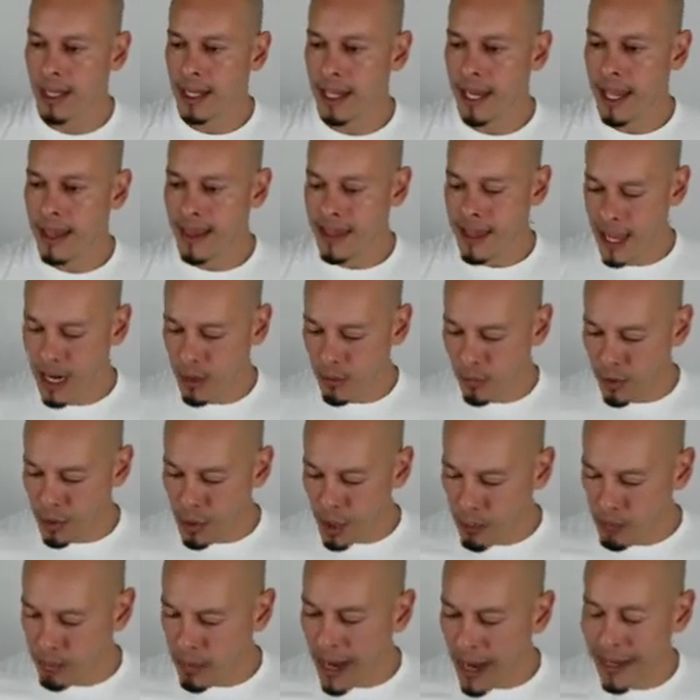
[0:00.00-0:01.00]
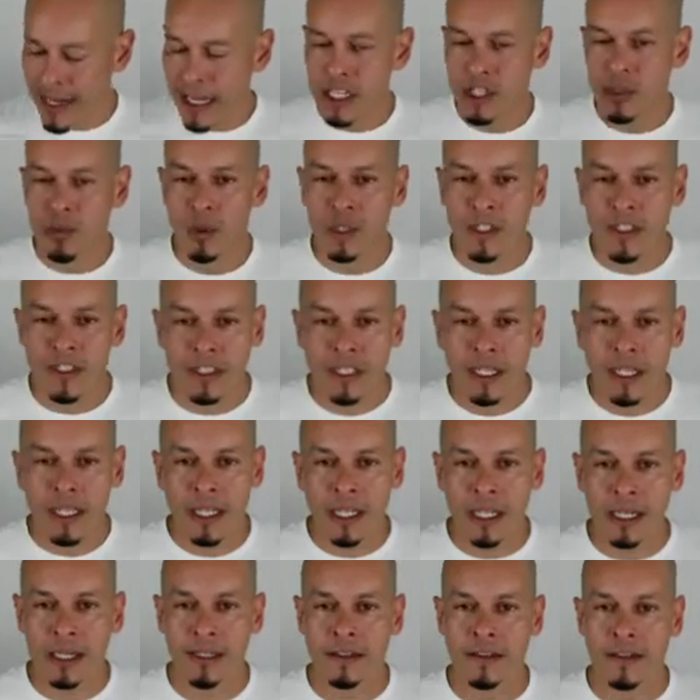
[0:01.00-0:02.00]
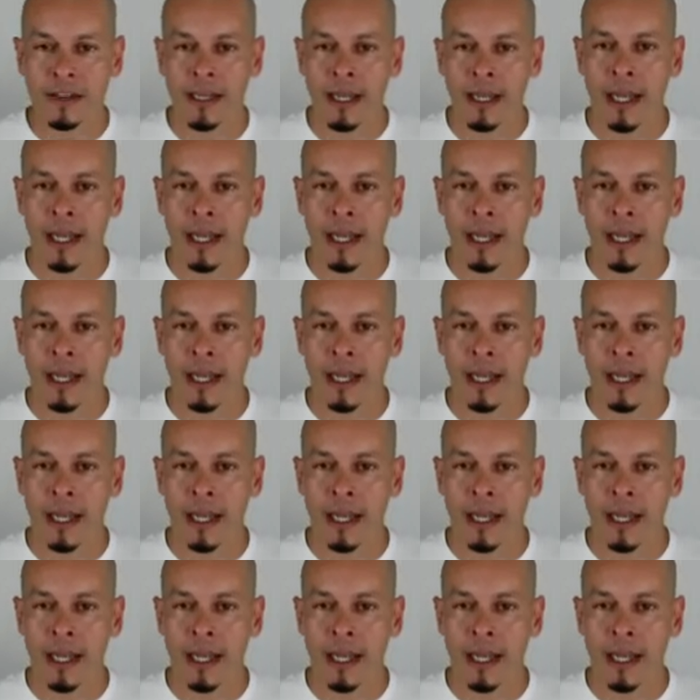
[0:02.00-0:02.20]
And then when your body is resilient